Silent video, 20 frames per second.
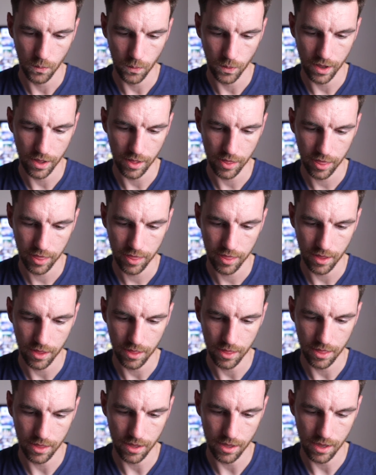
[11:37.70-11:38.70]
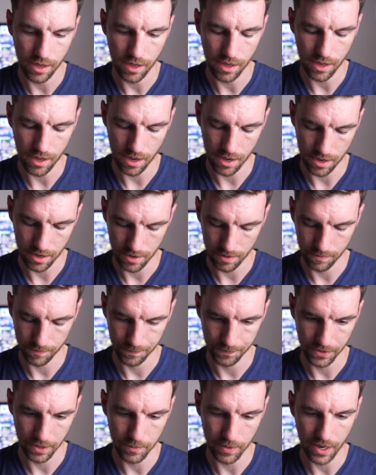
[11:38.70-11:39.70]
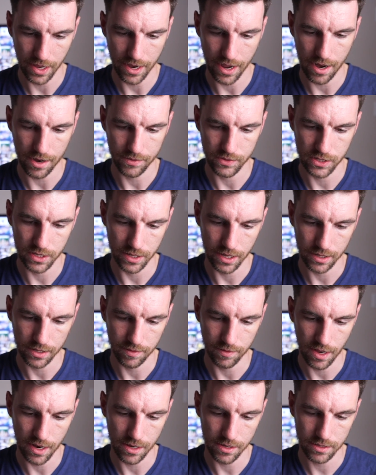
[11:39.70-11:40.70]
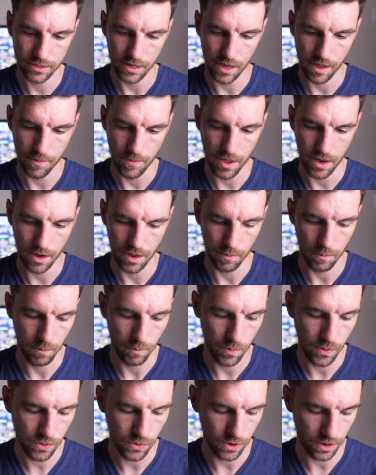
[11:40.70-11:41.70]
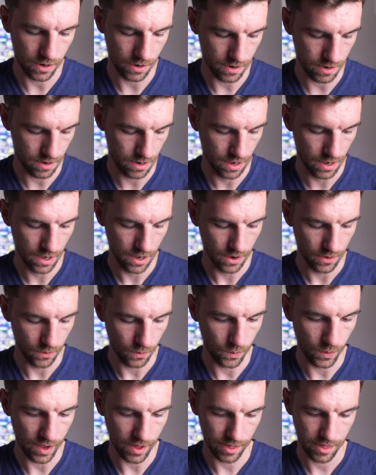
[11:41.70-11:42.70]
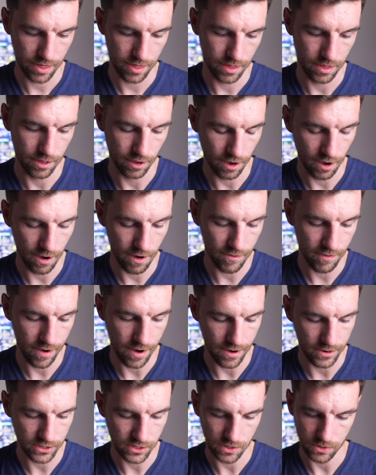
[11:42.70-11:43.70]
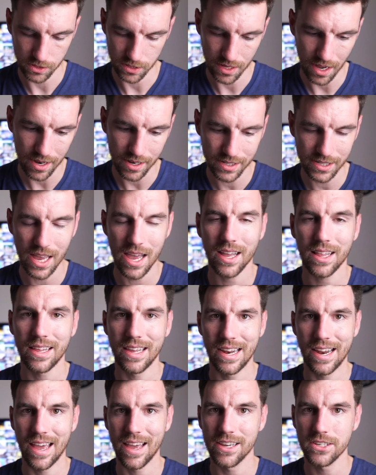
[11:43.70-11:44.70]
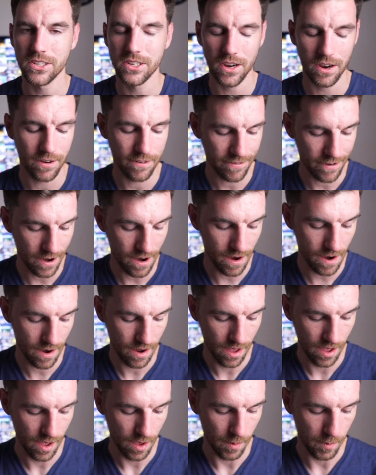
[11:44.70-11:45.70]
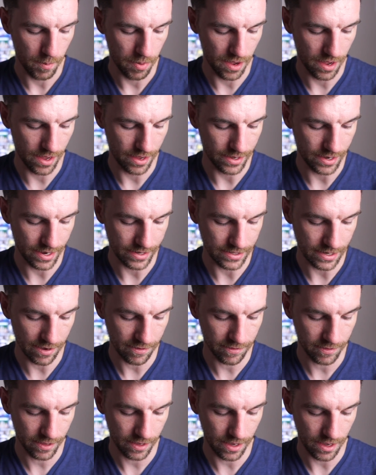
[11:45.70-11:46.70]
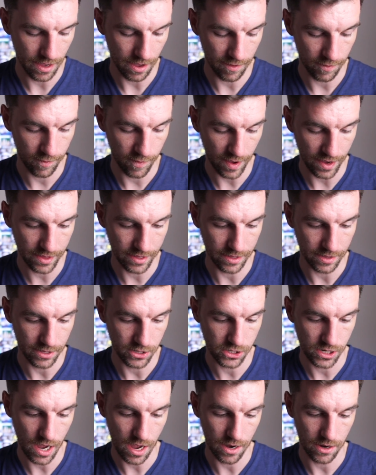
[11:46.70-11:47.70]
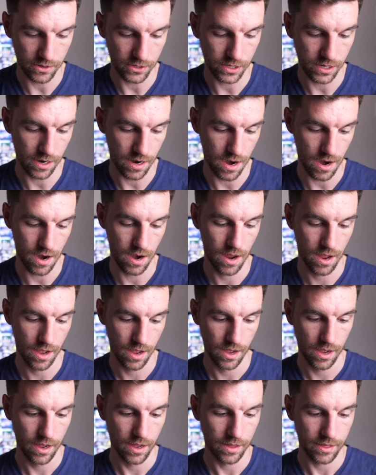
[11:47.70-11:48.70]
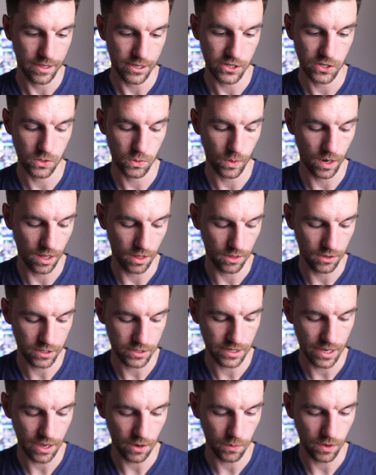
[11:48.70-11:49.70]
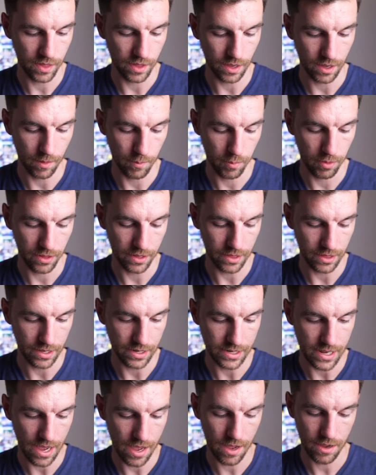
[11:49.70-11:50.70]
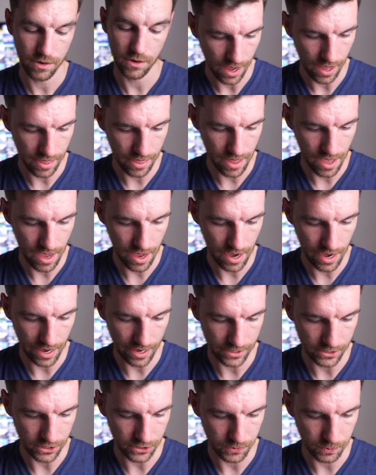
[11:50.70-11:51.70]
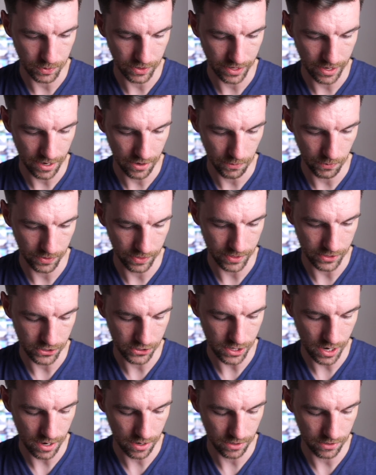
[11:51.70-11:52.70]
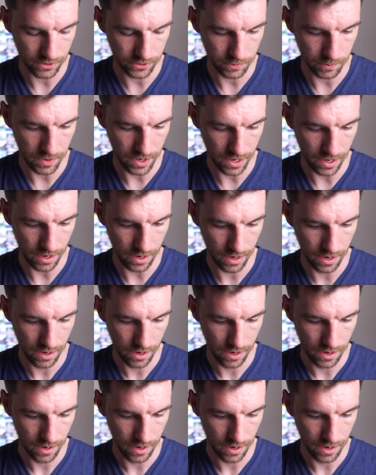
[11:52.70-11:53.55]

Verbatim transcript: with the, um, let me get out of selective edits. I made it moodier with the curve here. So it's not exactly an S curve here, but I definitely affected the shadows here. This is what it looks like with it completely down. And then I just played with the shadows a bit